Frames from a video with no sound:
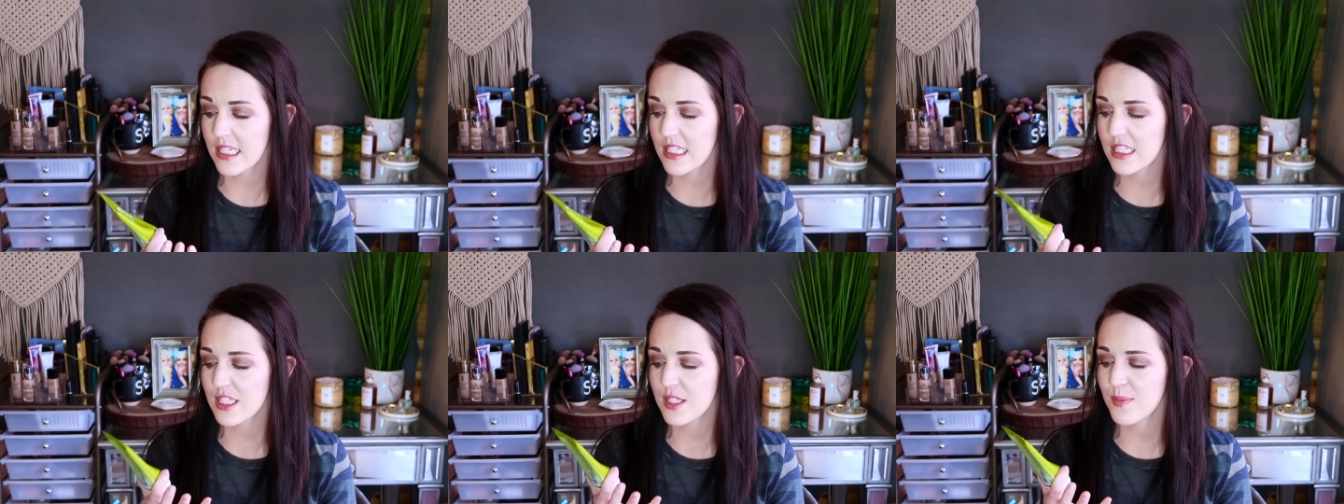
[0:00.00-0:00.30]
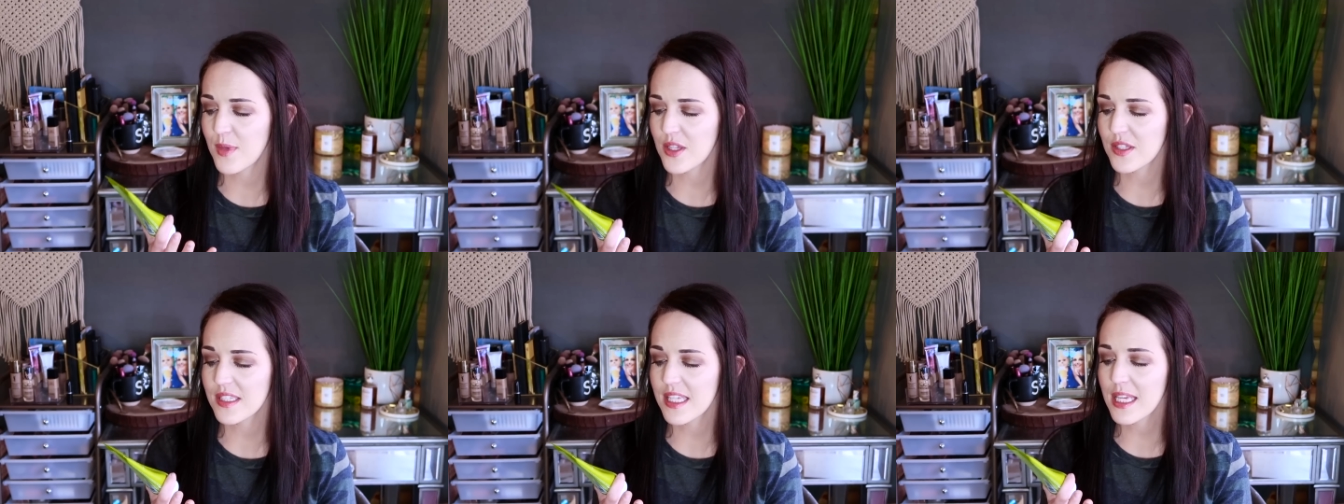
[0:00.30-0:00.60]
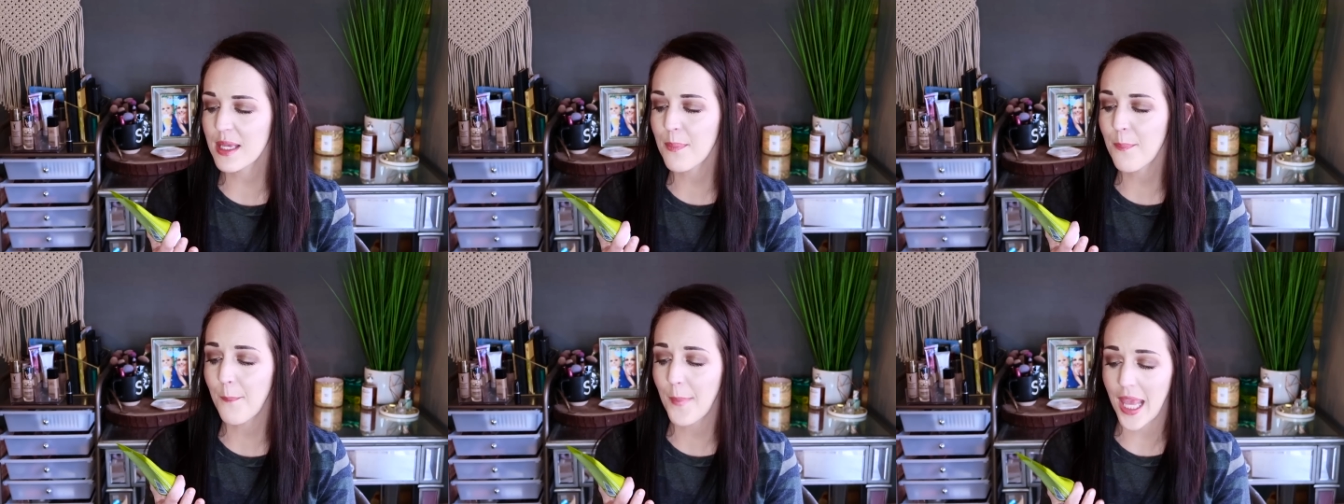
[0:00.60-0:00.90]
It smells
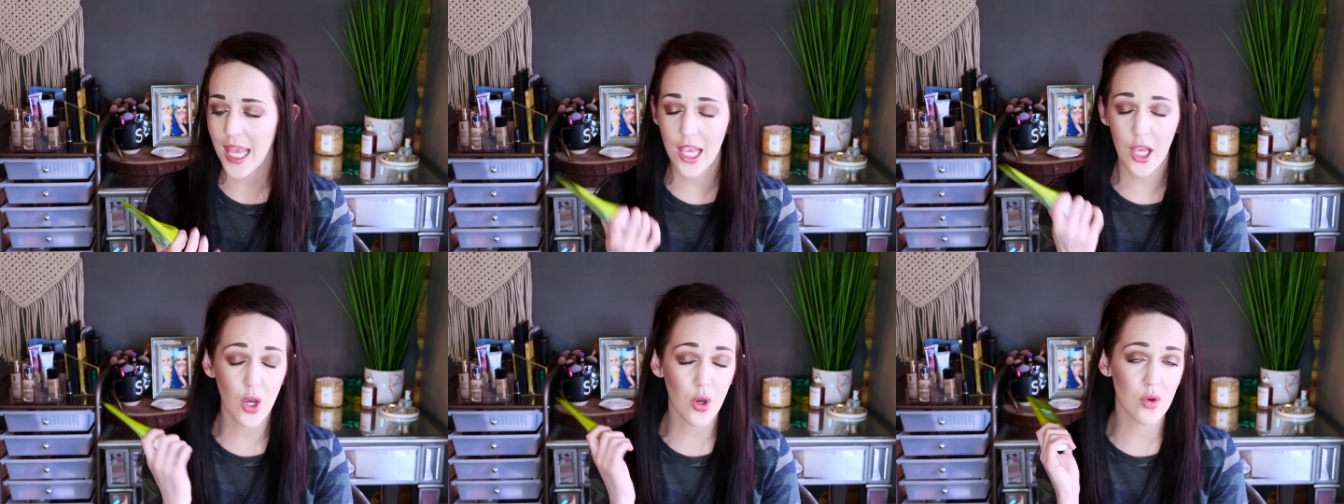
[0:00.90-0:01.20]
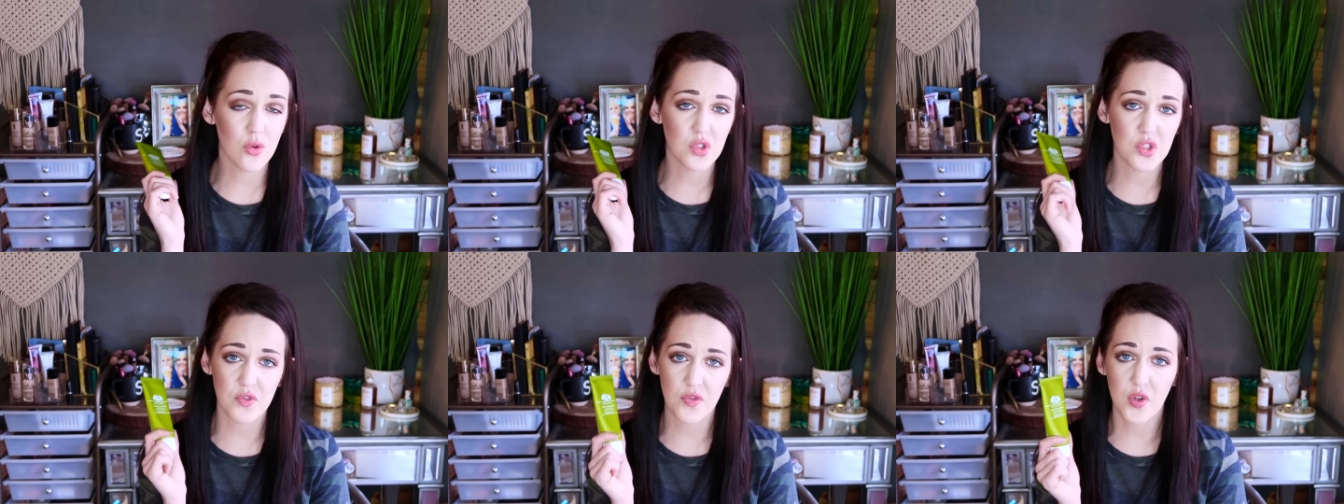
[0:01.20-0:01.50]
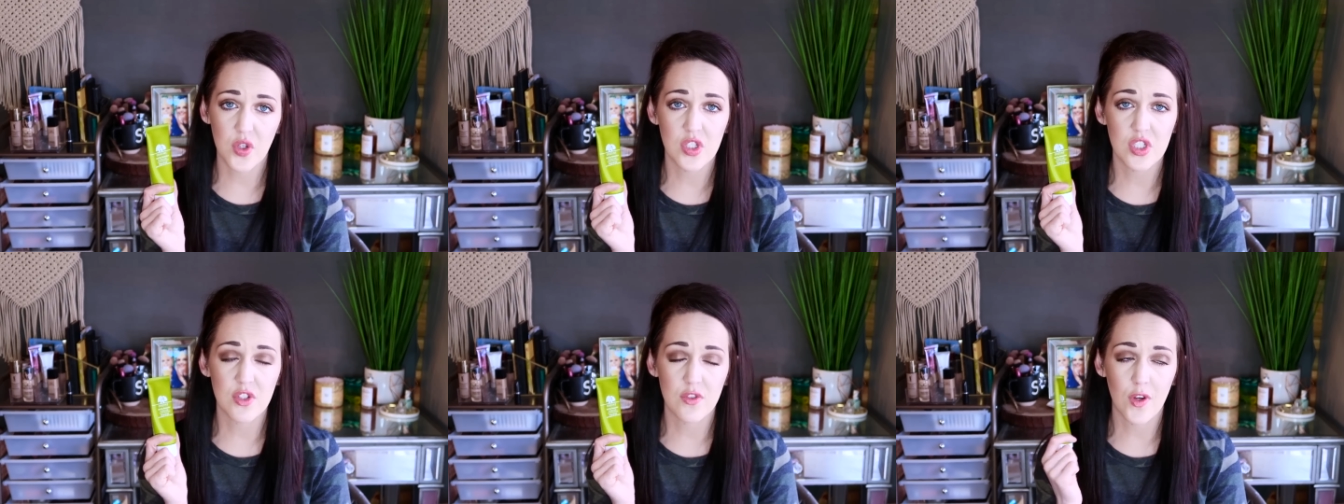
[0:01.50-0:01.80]
like mangoes,
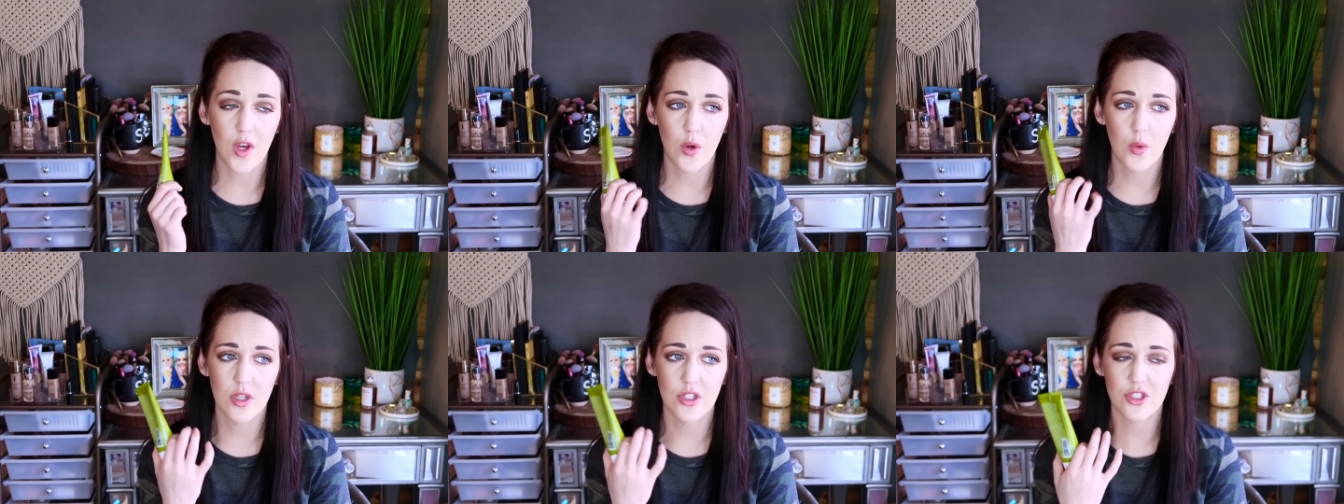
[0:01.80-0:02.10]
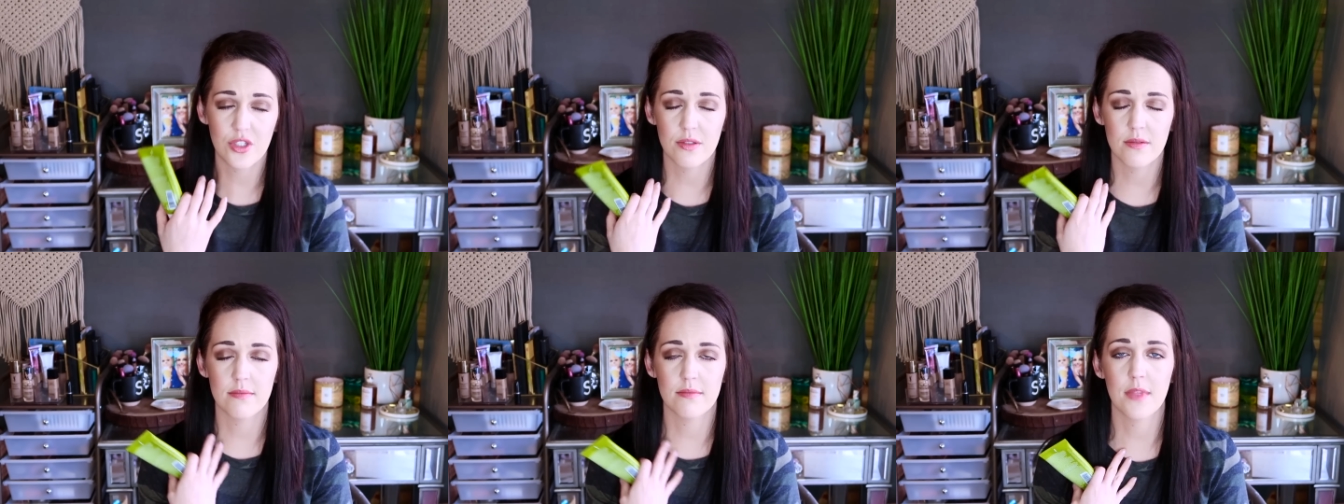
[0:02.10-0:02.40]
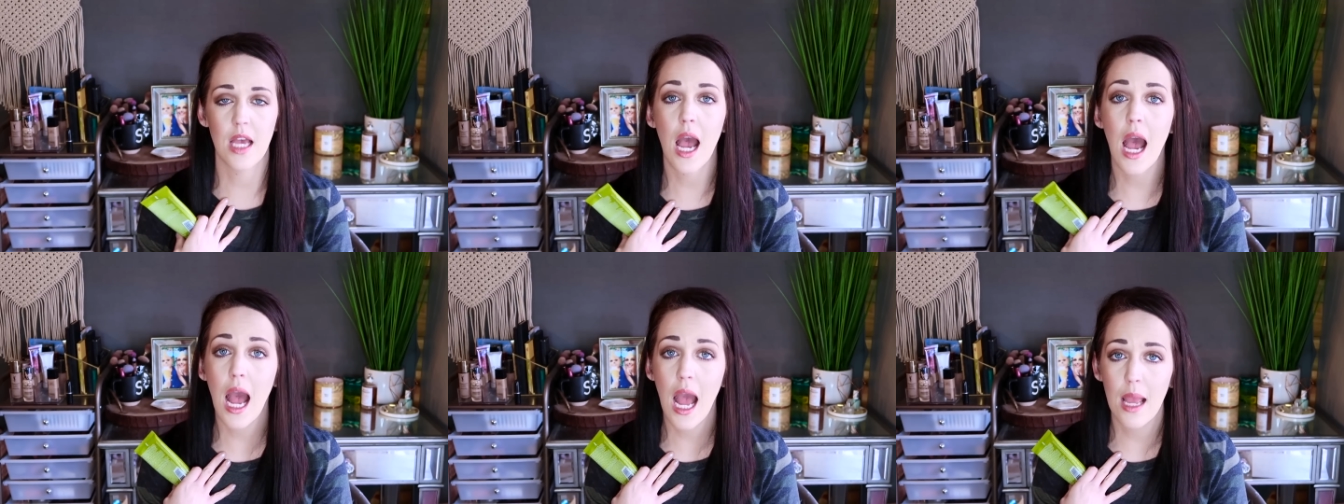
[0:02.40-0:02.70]
first of all, which
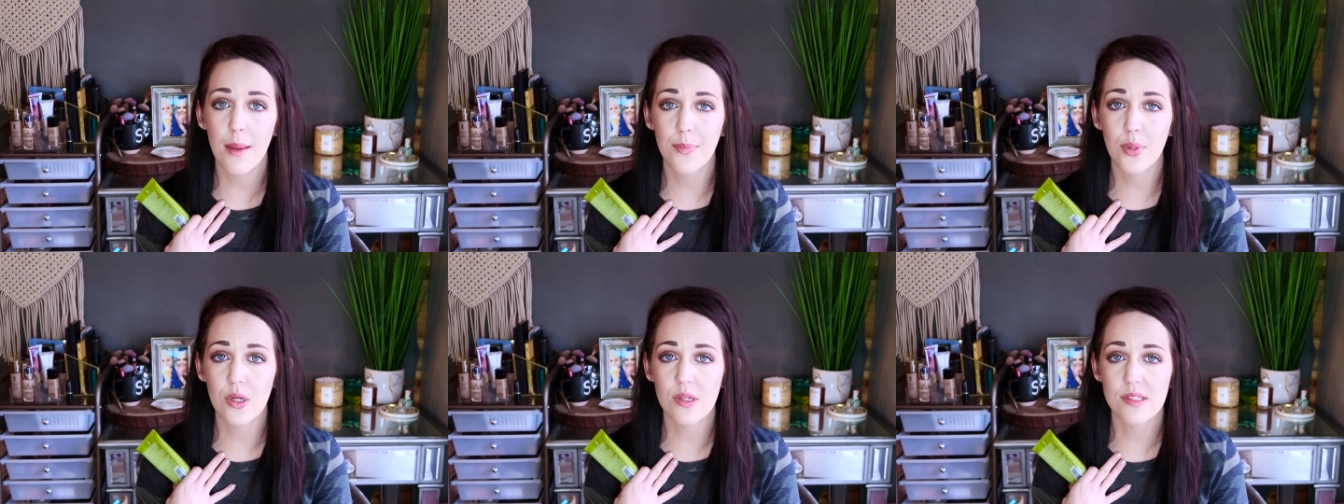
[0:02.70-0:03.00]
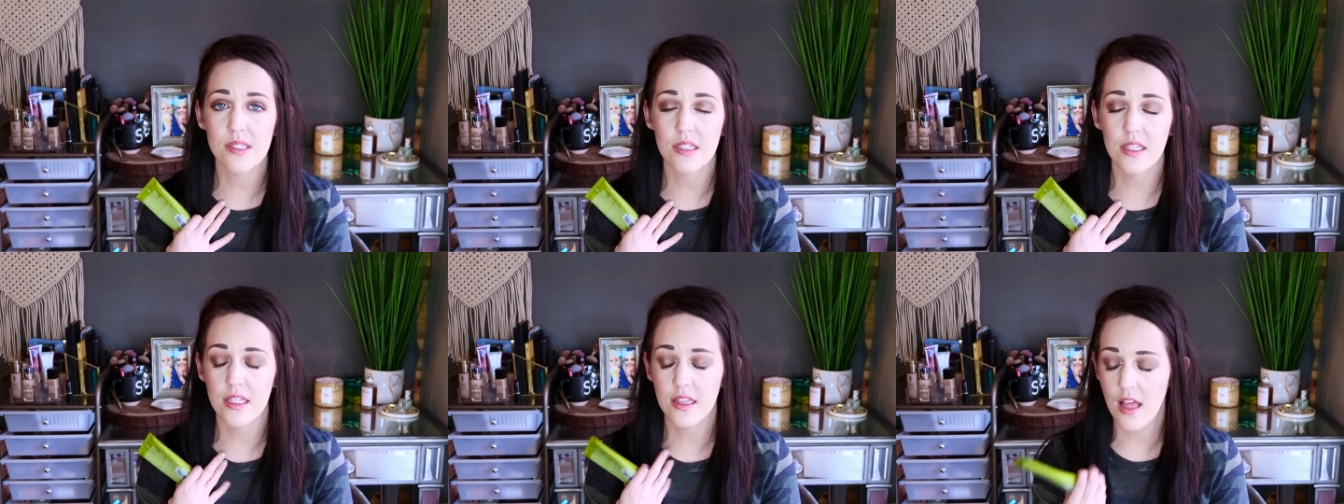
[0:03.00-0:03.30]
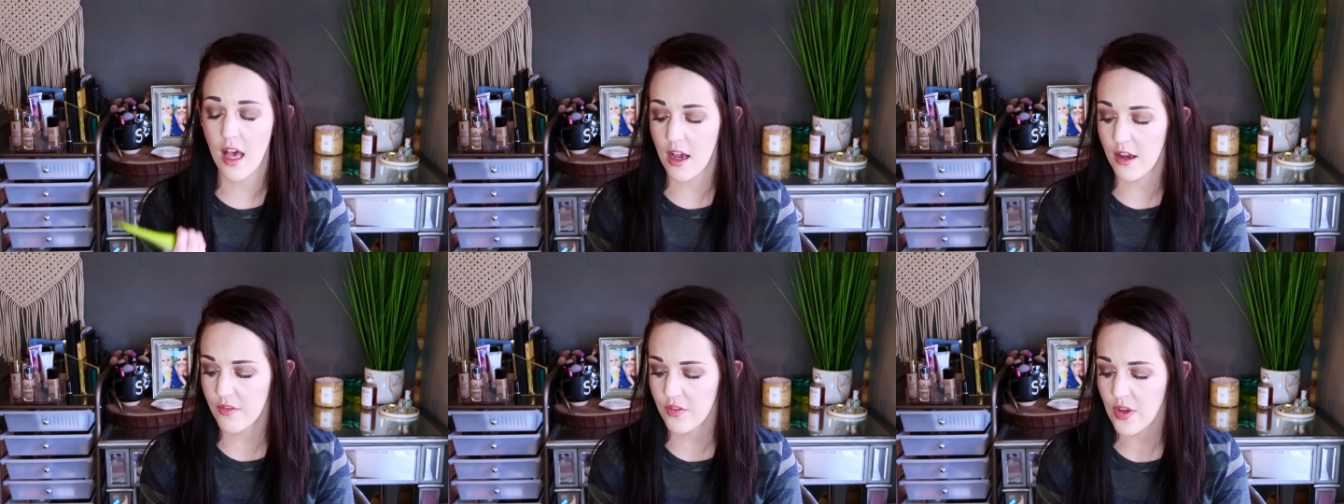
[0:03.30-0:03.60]
I personally
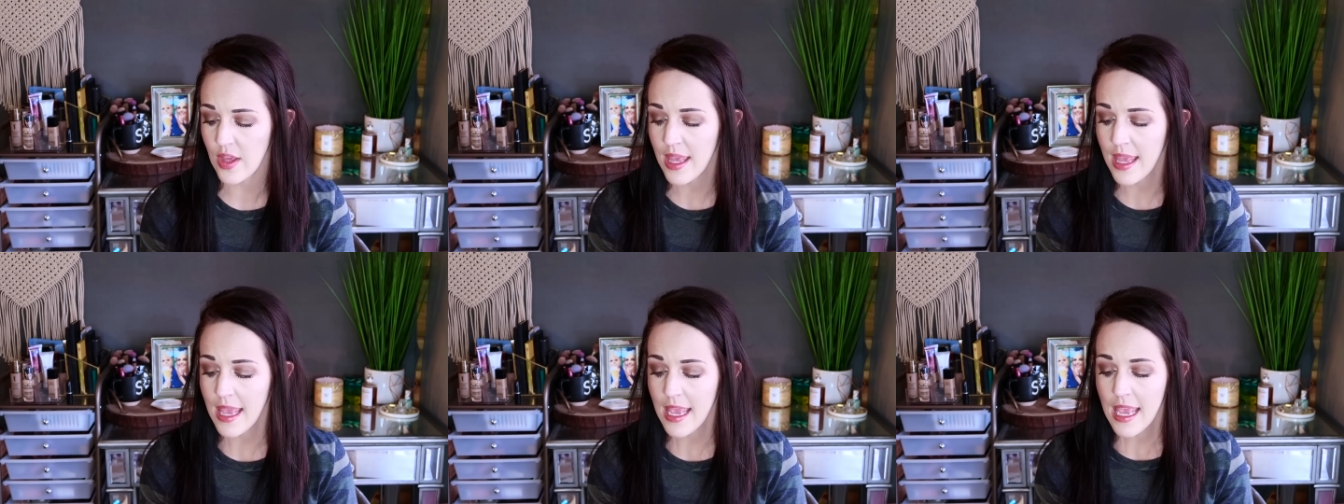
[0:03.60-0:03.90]
love.